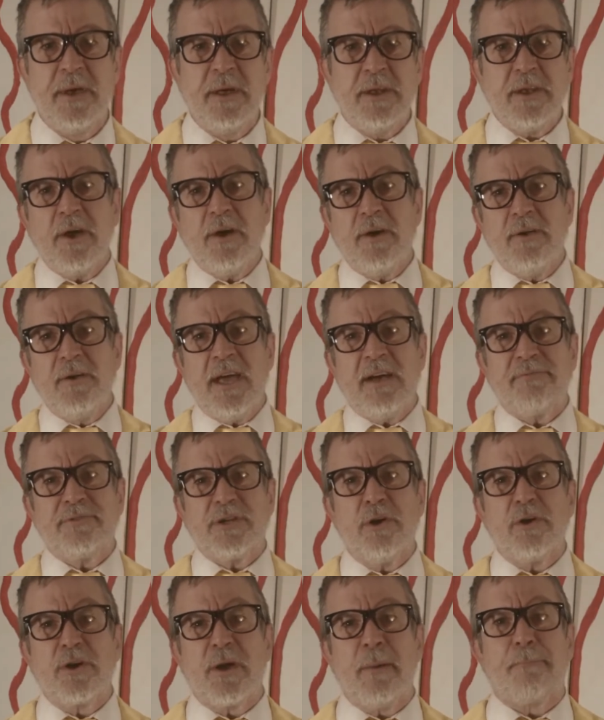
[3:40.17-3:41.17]
You only have to
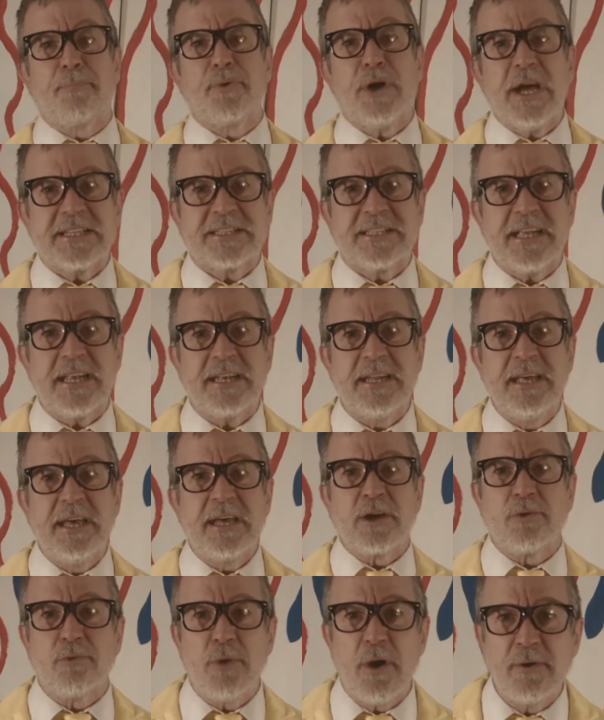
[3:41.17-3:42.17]
look at Brexit,
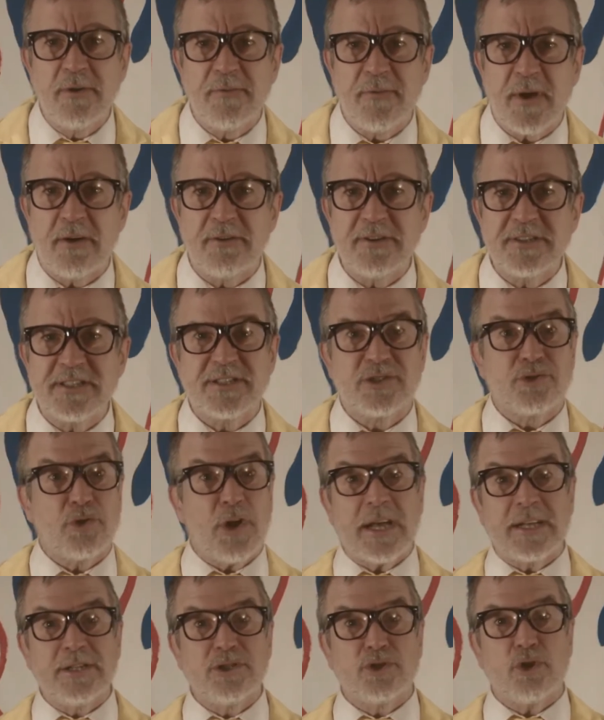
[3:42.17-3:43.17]
coronavirus,
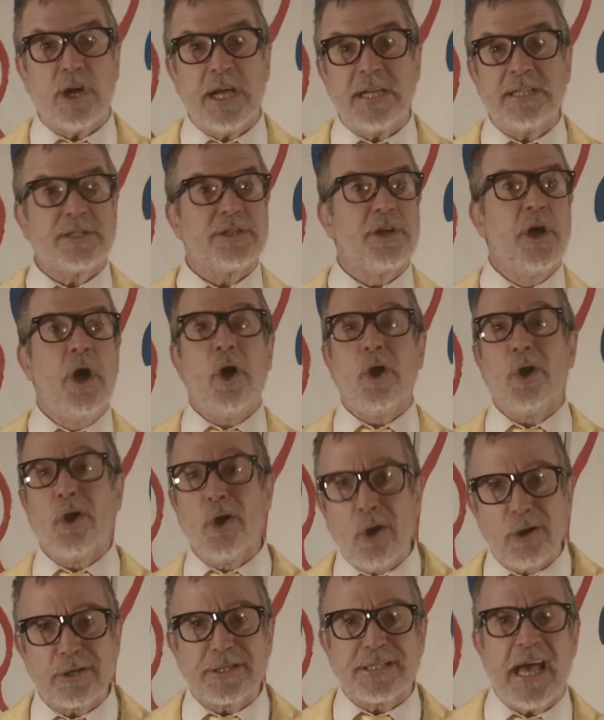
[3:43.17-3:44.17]
track and trace,
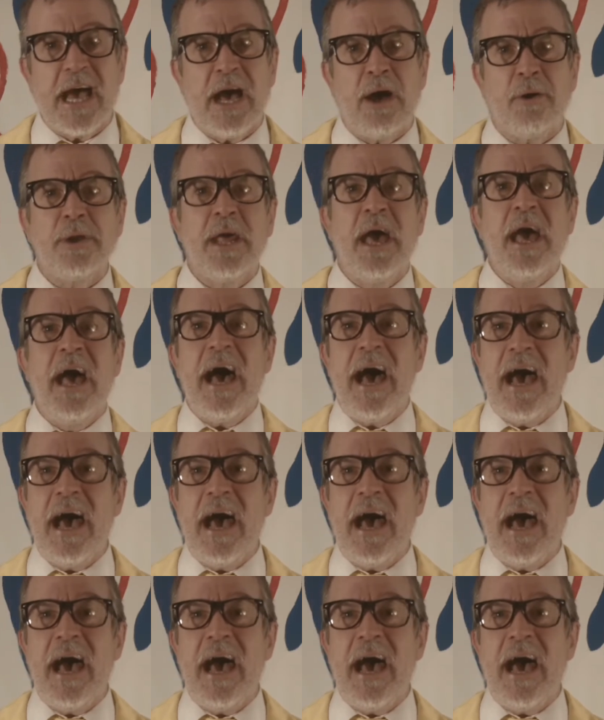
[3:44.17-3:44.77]
lockdown,